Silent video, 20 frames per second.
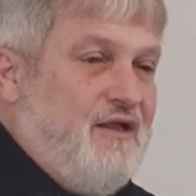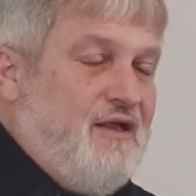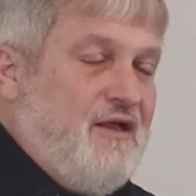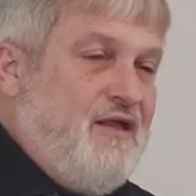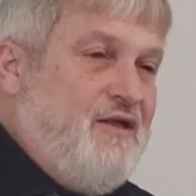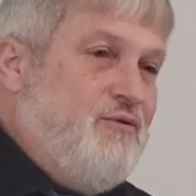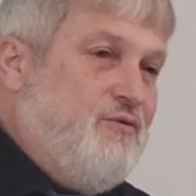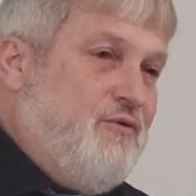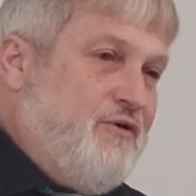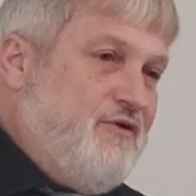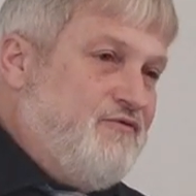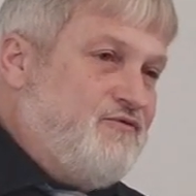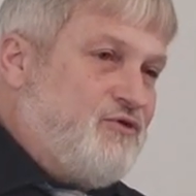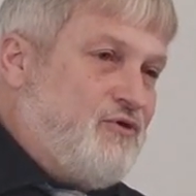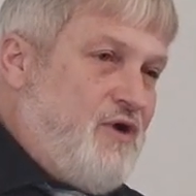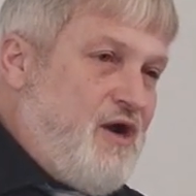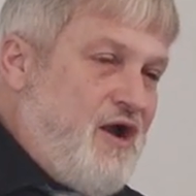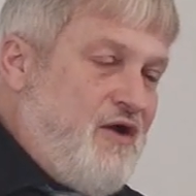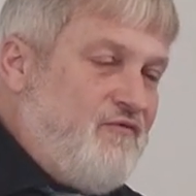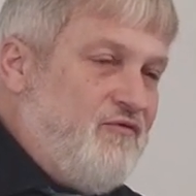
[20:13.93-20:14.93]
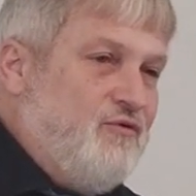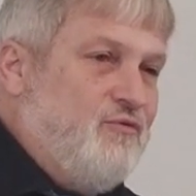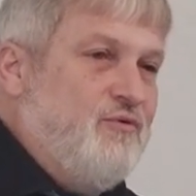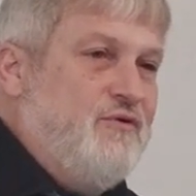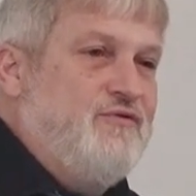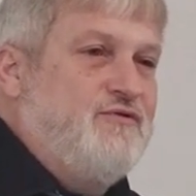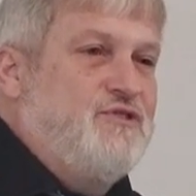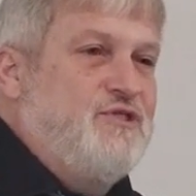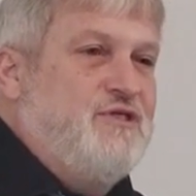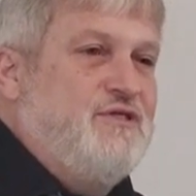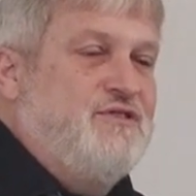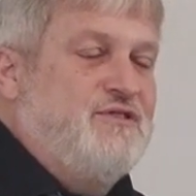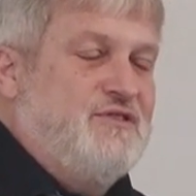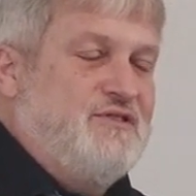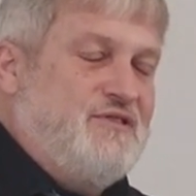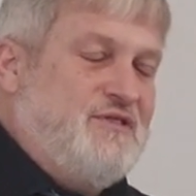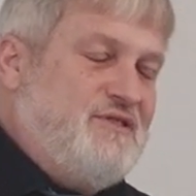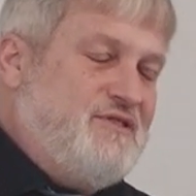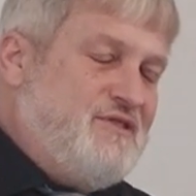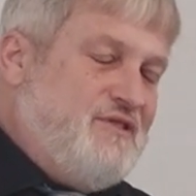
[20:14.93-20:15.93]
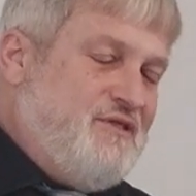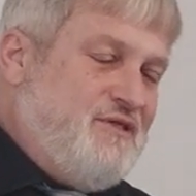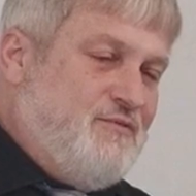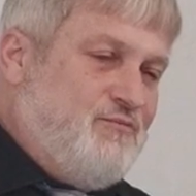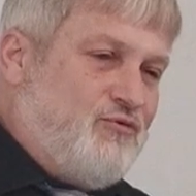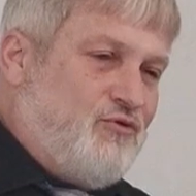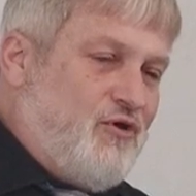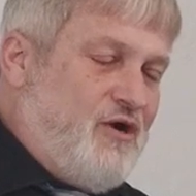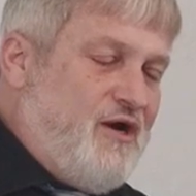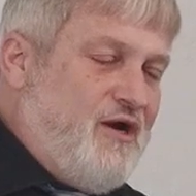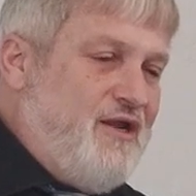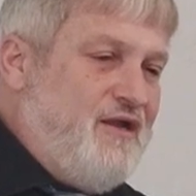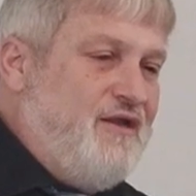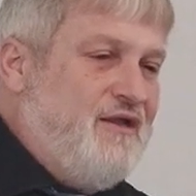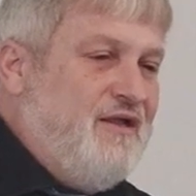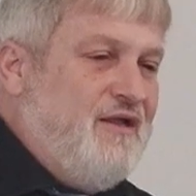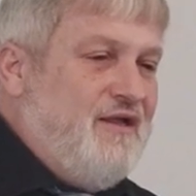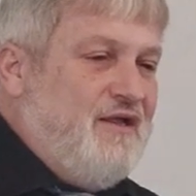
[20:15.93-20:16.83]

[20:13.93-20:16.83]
He would have traveled with Jesus. He's seen him pray.